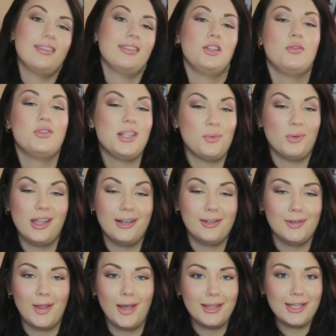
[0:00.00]
you've seen what they
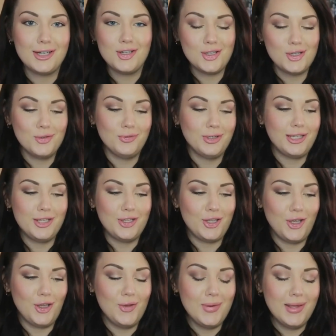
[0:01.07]
look like. They just look really
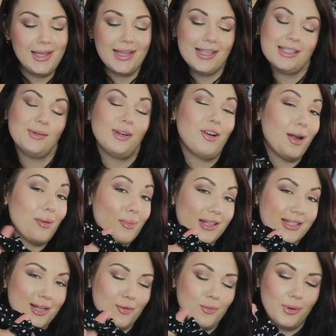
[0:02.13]
cute. So I grabbed
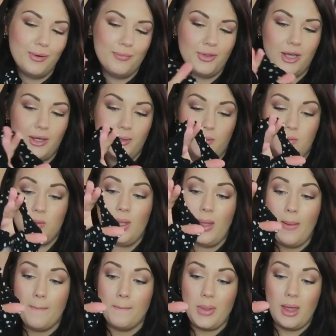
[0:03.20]
myself one of those.
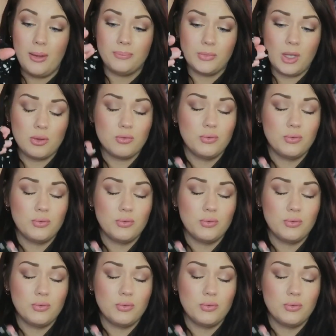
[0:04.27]
But I was